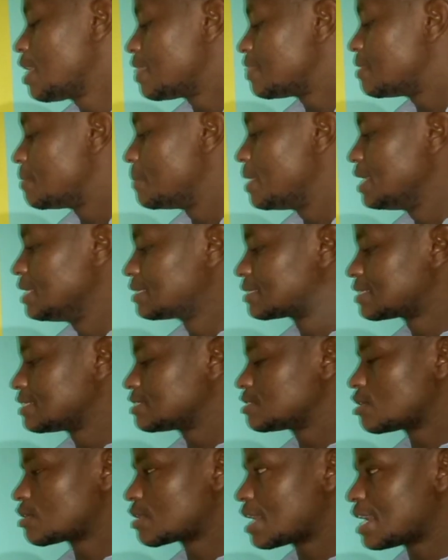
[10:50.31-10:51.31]
The main
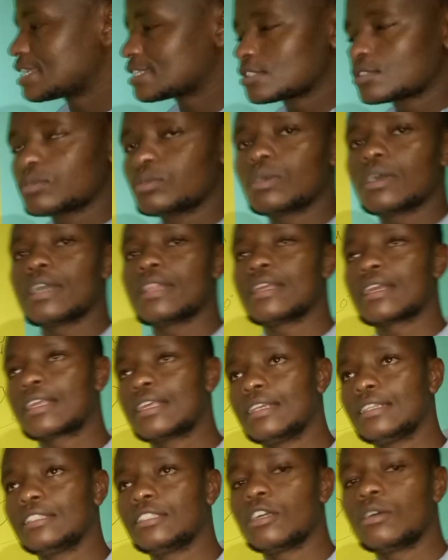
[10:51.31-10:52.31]
reason as to why the
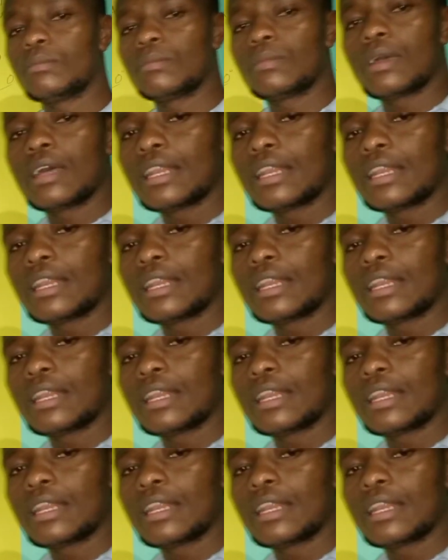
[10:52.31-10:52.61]
kingdom